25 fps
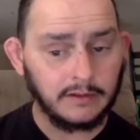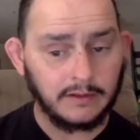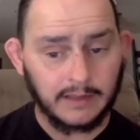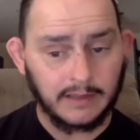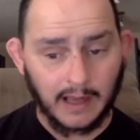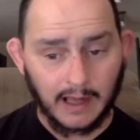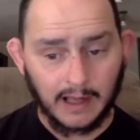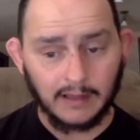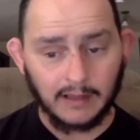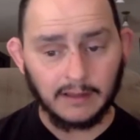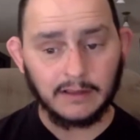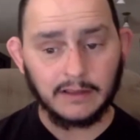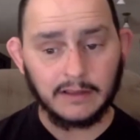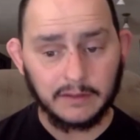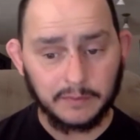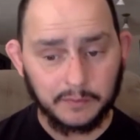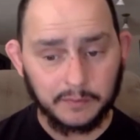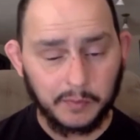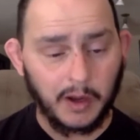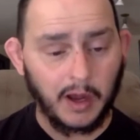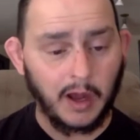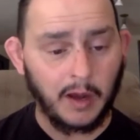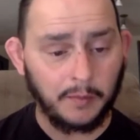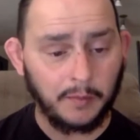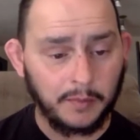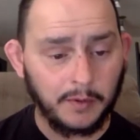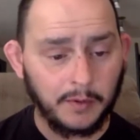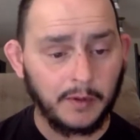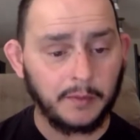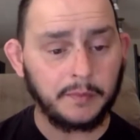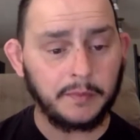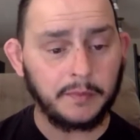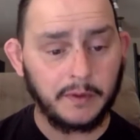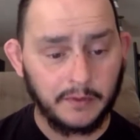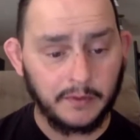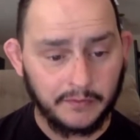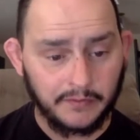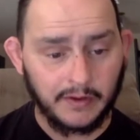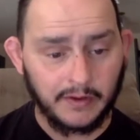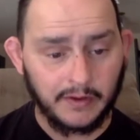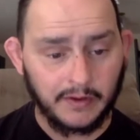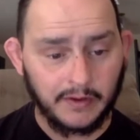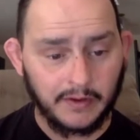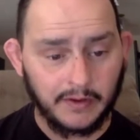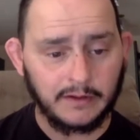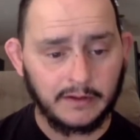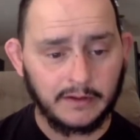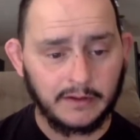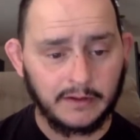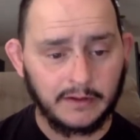Dallas pop-up
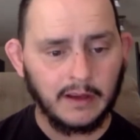event.